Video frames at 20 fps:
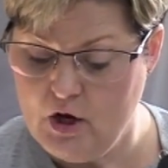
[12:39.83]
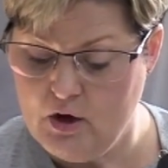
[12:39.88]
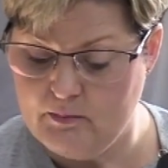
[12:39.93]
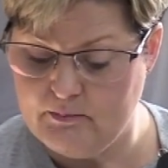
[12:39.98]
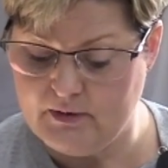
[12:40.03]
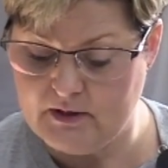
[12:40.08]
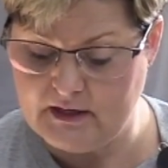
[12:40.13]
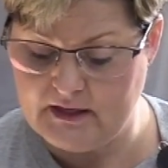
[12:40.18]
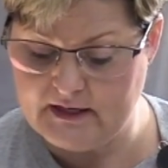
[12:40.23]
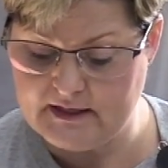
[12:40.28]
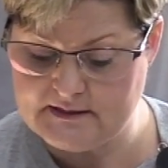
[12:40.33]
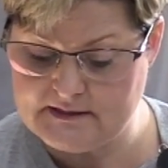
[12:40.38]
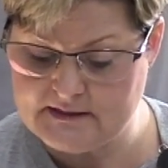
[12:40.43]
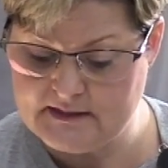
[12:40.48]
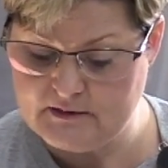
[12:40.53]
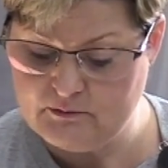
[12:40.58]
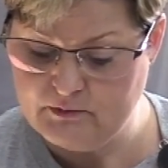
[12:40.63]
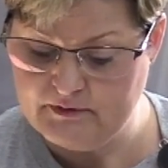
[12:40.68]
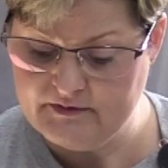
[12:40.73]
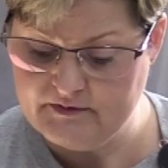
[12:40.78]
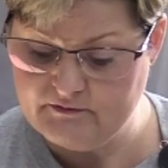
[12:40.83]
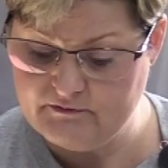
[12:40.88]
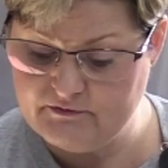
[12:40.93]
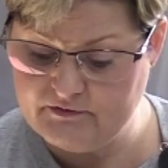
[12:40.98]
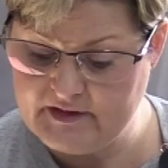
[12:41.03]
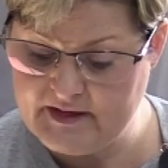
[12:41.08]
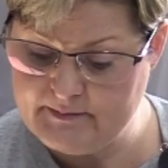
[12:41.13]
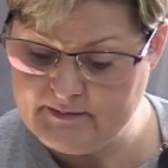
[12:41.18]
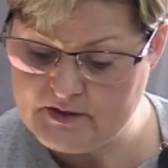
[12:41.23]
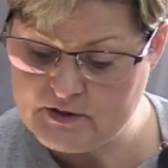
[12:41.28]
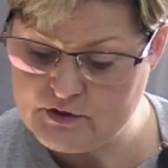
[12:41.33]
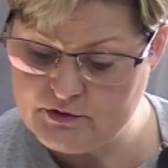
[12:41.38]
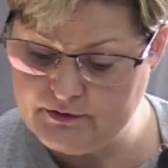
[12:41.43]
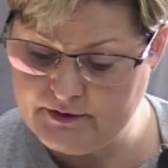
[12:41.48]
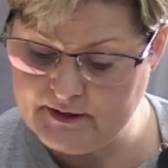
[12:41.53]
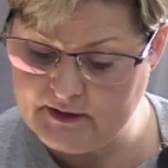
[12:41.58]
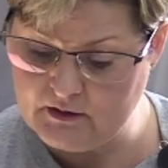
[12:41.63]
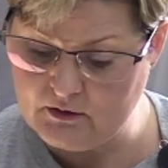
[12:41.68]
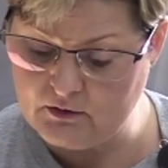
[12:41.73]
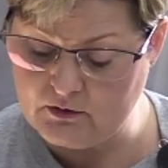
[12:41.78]
But like I said, with
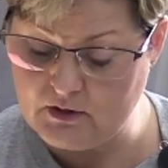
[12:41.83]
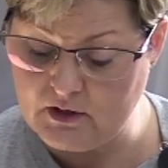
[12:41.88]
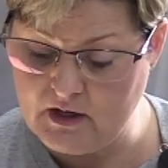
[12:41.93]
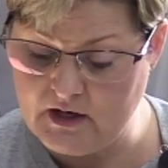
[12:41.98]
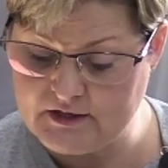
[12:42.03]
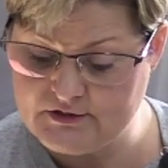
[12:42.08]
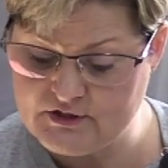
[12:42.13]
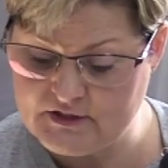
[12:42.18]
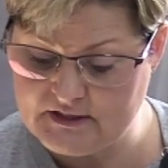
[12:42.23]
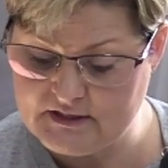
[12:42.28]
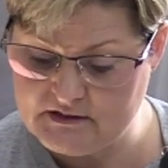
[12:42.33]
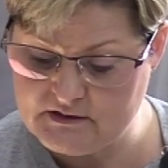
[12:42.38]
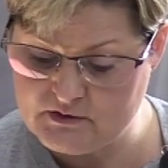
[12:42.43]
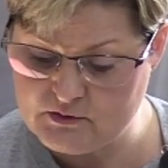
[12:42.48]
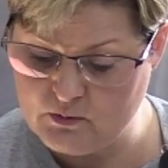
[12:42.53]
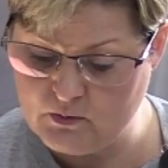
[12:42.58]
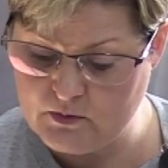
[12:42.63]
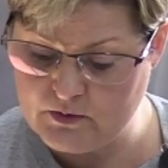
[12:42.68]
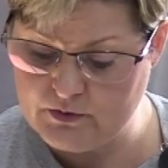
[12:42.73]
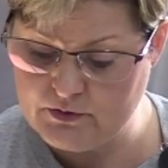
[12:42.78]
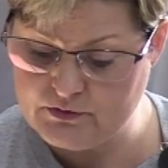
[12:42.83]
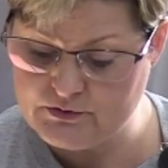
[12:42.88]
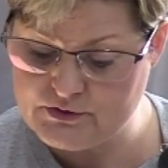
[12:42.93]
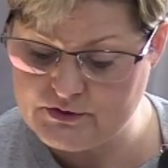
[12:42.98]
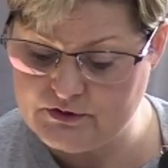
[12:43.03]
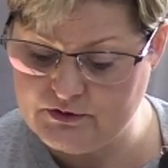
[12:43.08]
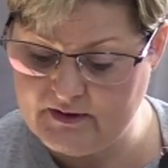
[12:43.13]
inflammatory neurologic disorders,